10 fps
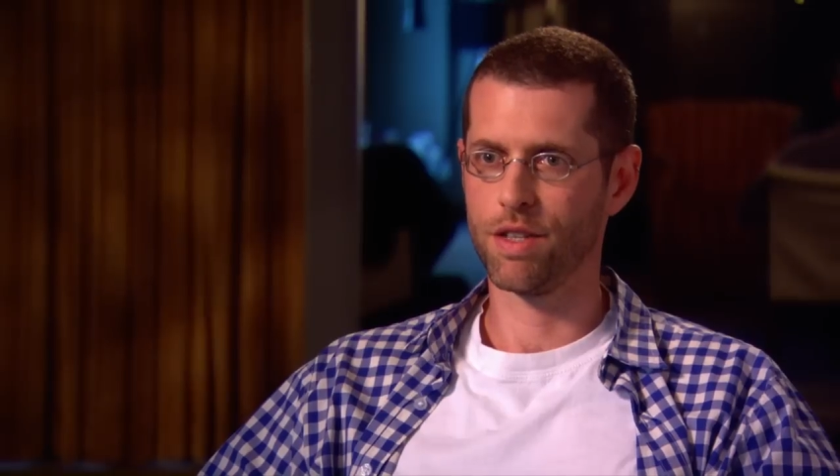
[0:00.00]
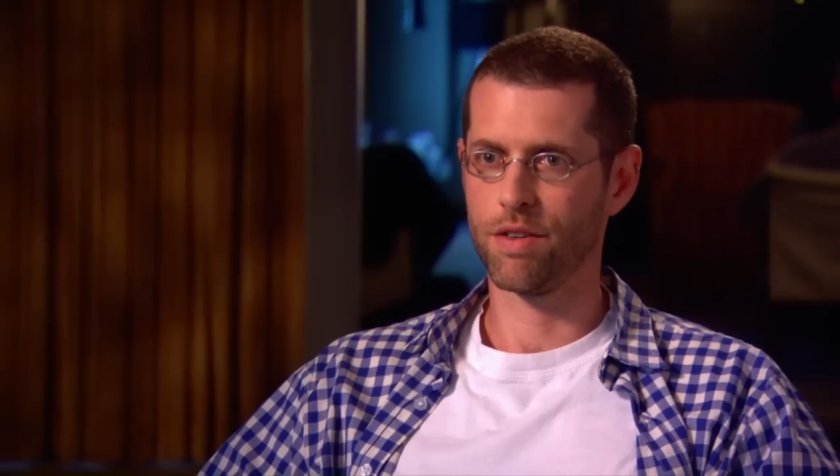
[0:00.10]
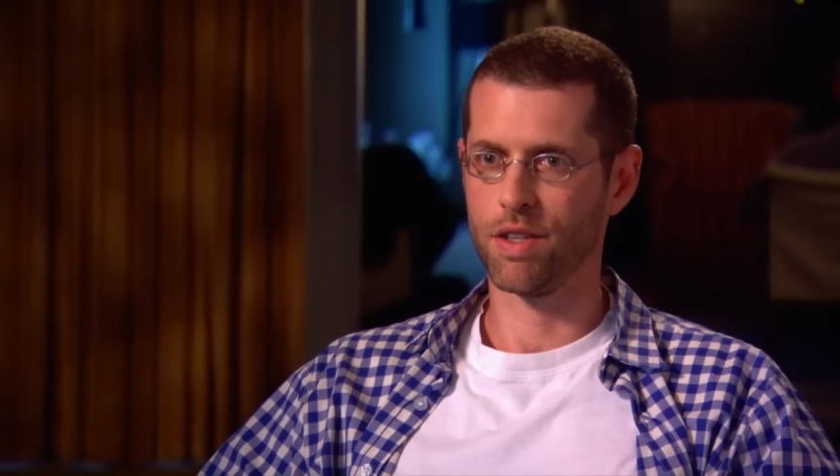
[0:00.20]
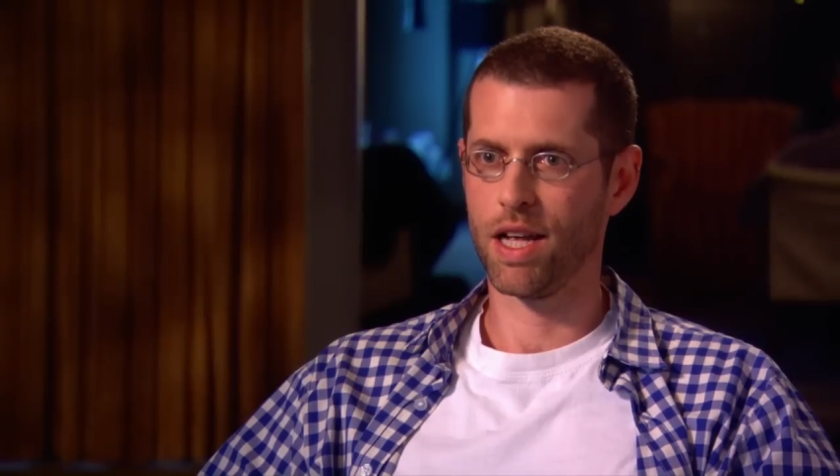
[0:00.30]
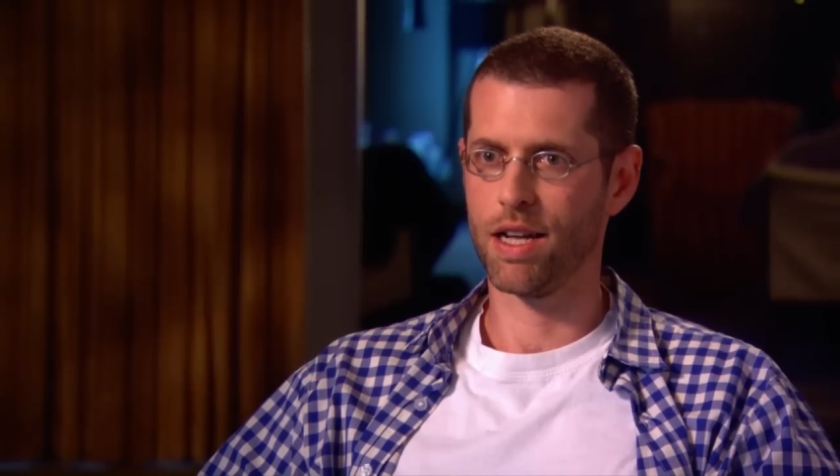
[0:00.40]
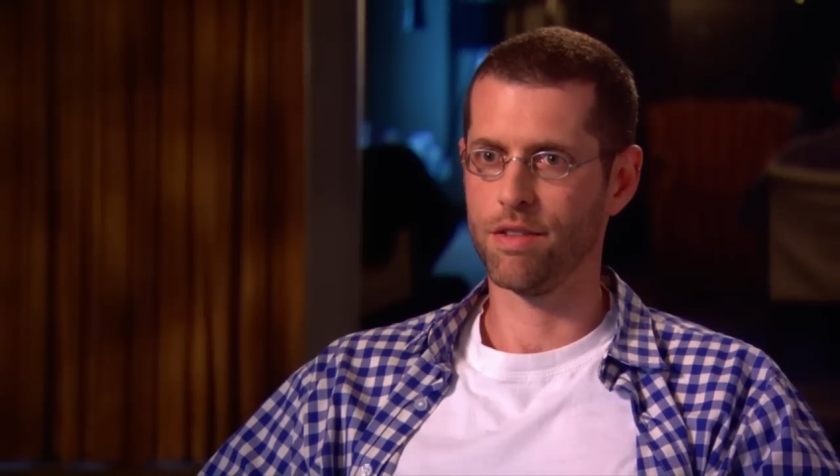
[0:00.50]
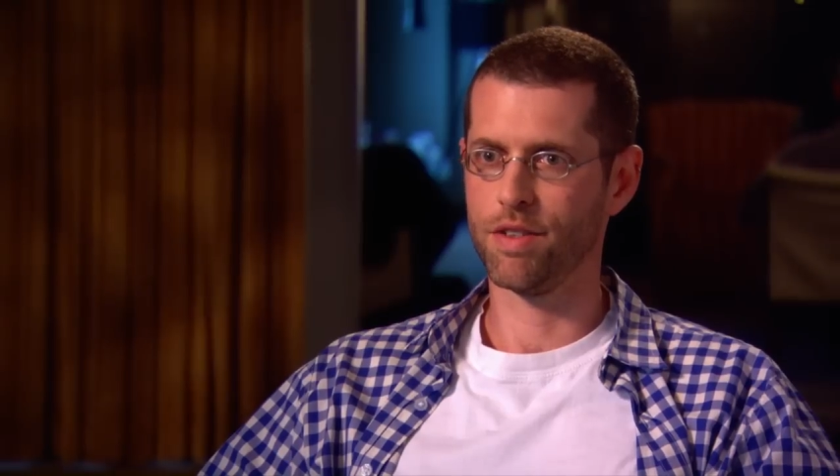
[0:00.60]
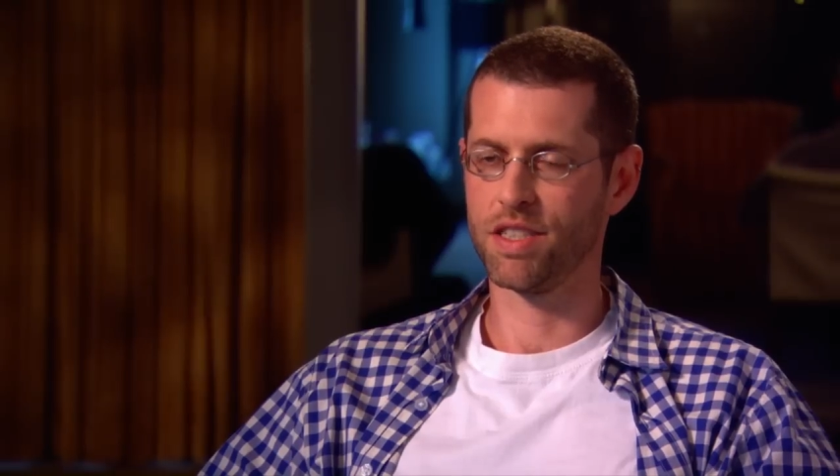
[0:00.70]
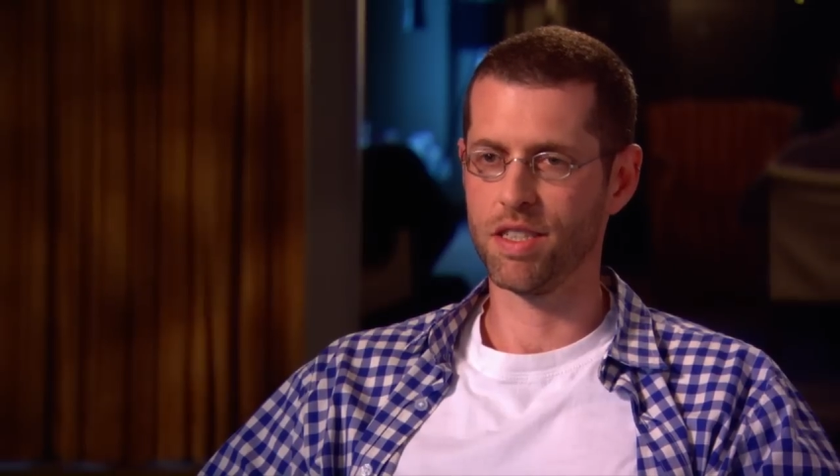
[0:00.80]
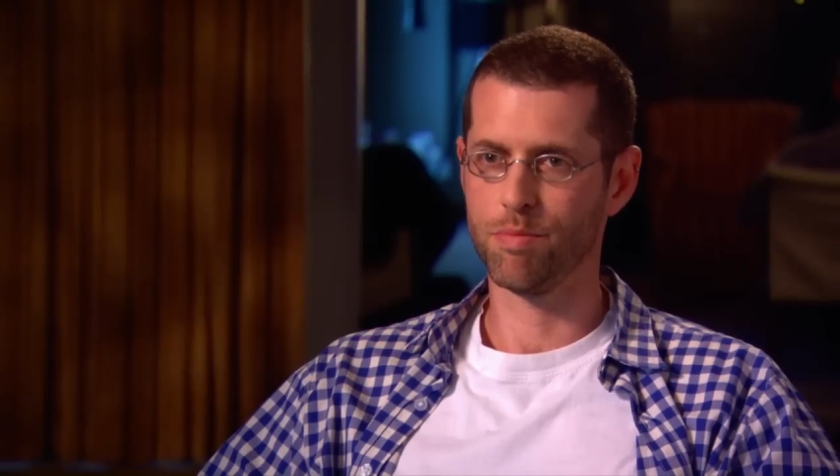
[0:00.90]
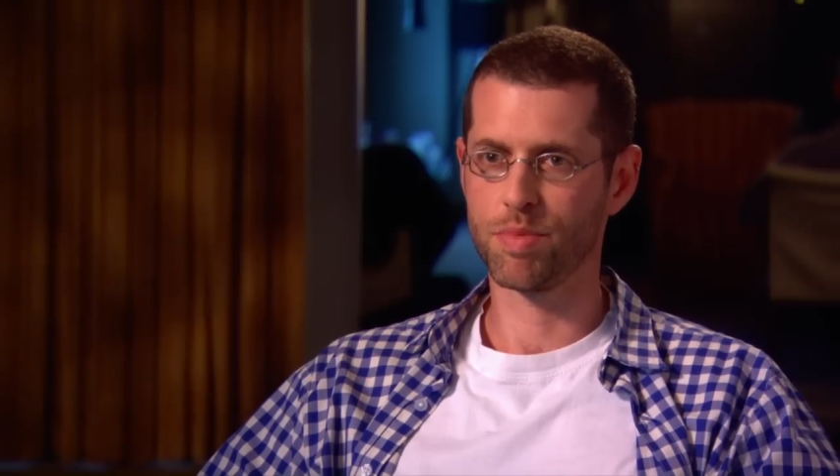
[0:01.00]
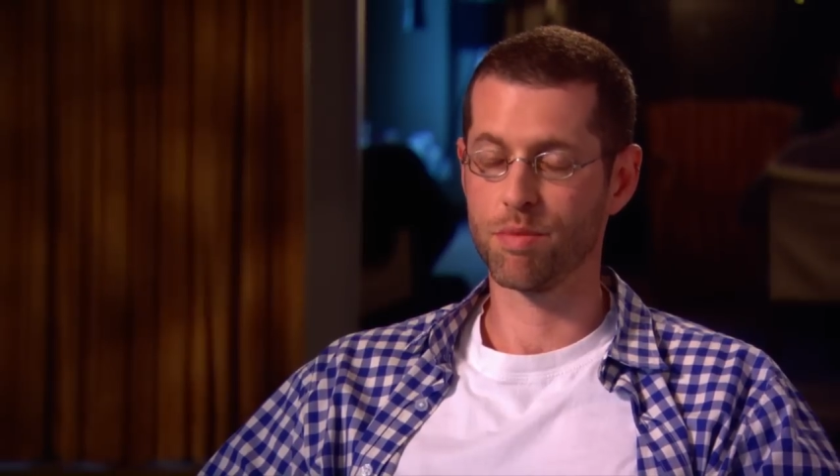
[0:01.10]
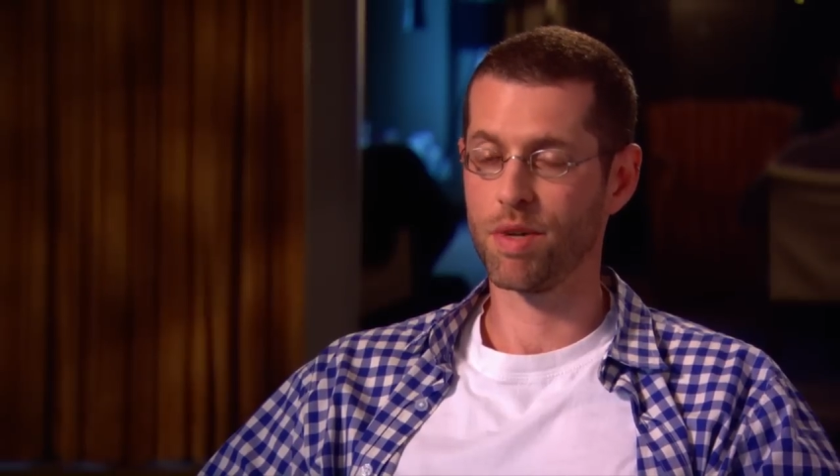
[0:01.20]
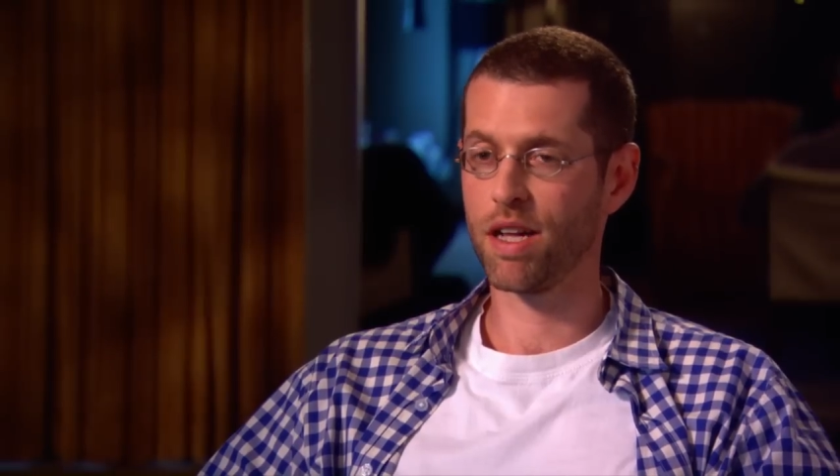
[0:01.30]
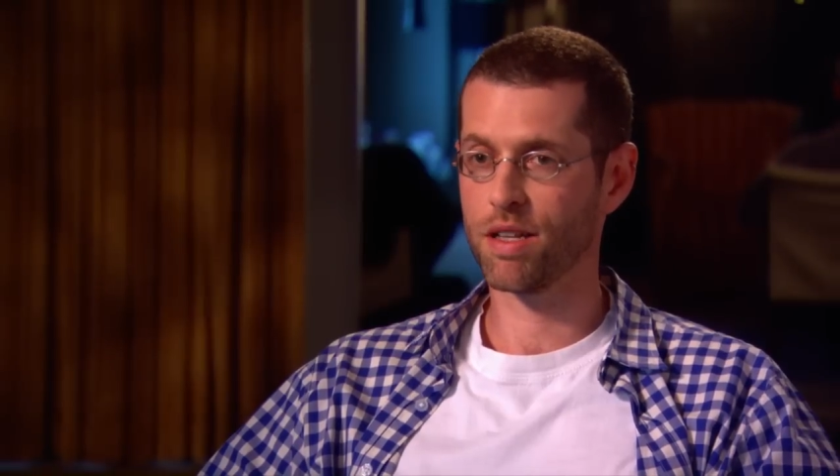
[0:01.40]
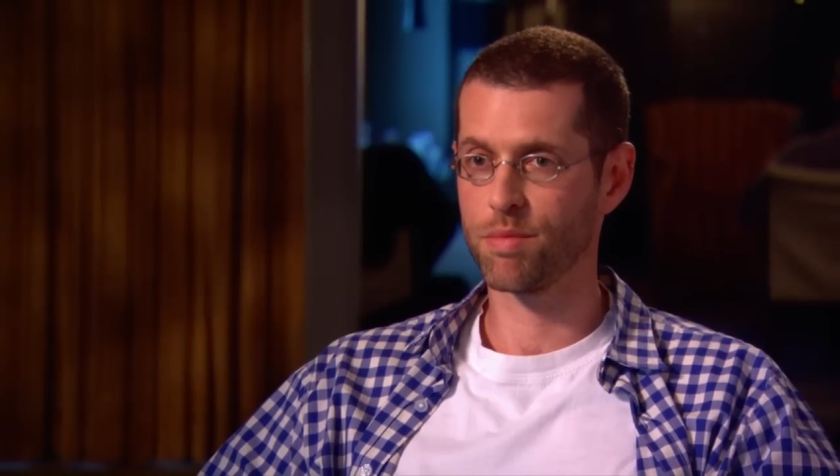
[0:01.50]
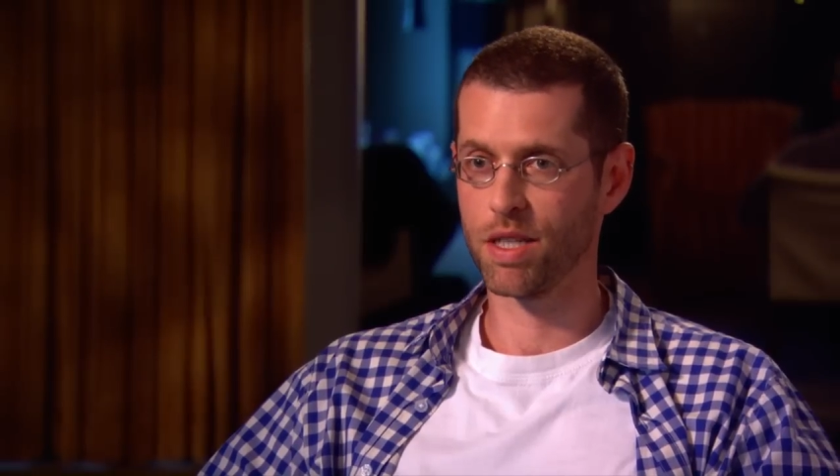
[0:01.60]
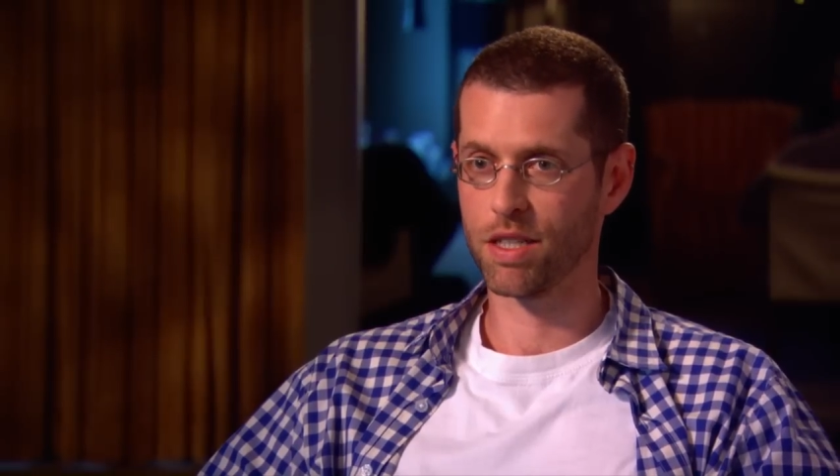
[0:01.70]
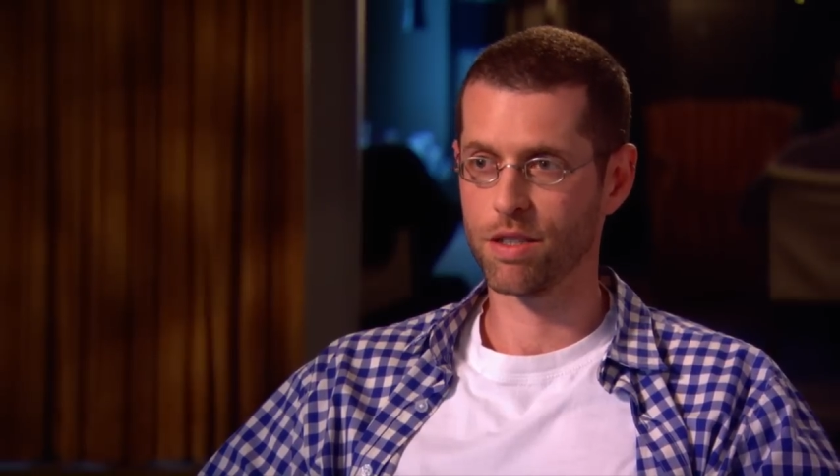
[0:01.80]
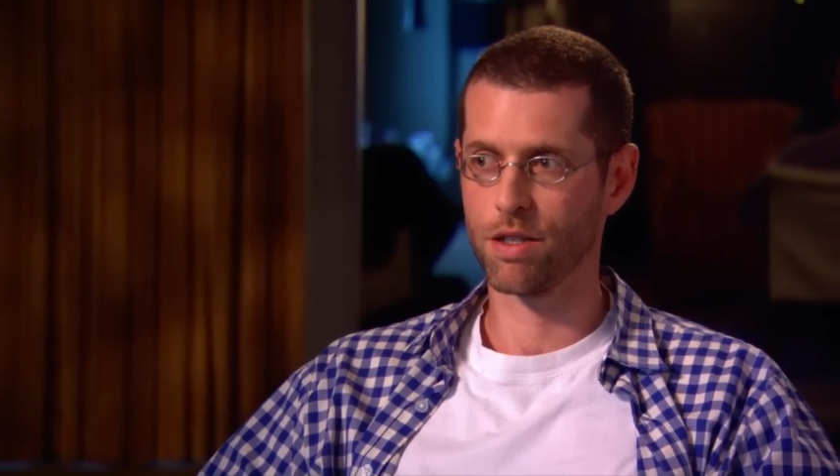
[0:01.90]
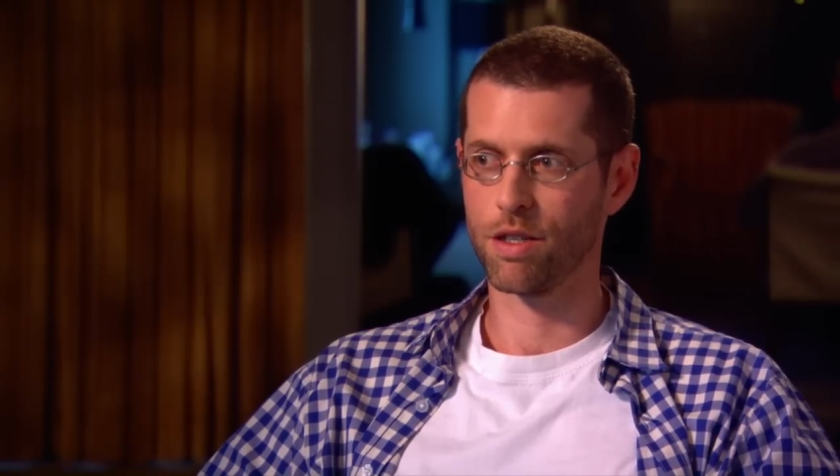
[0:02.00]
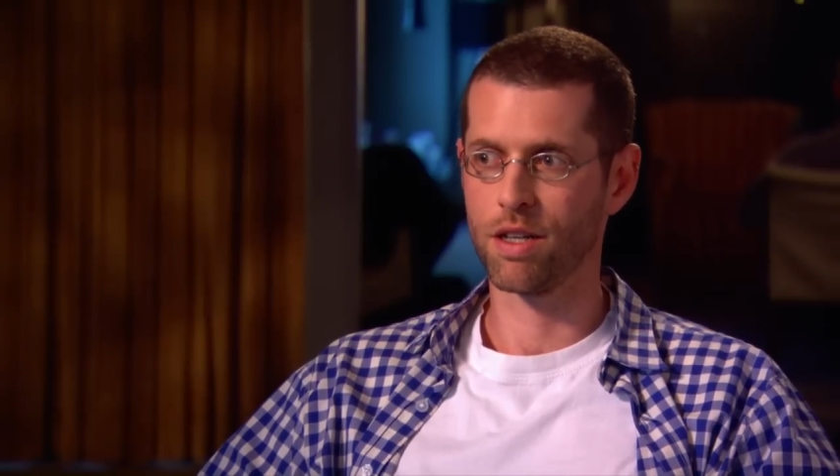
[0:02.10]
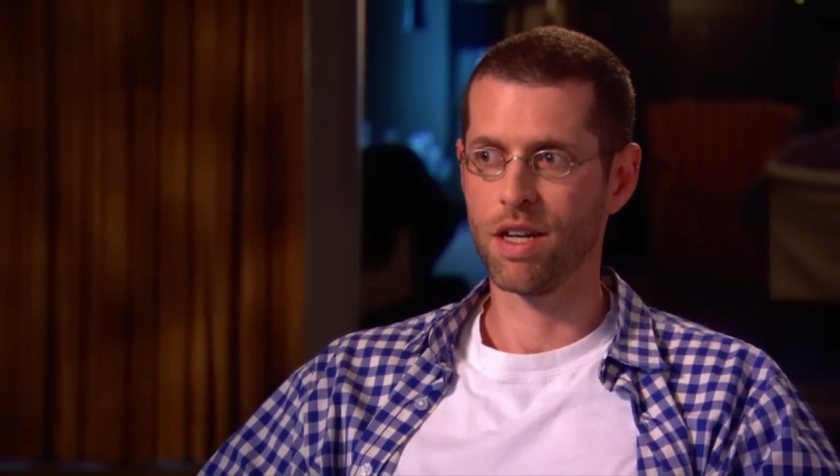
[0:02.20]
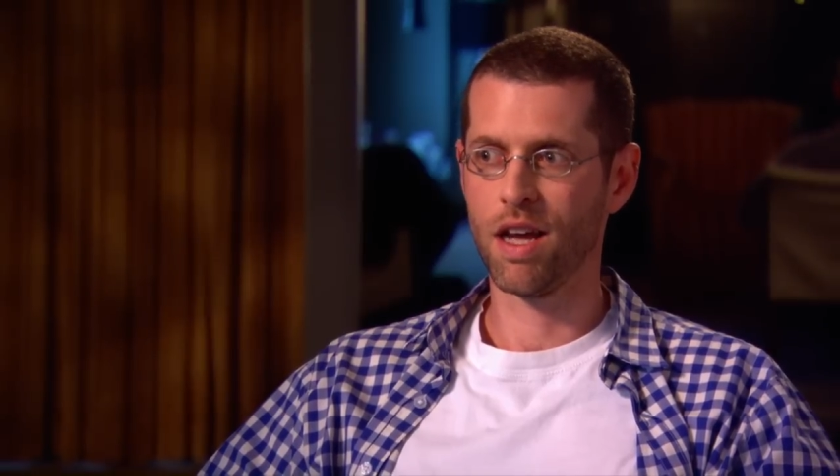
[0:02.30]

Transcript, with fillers: They have a lot of a deep symbolic meaning to her,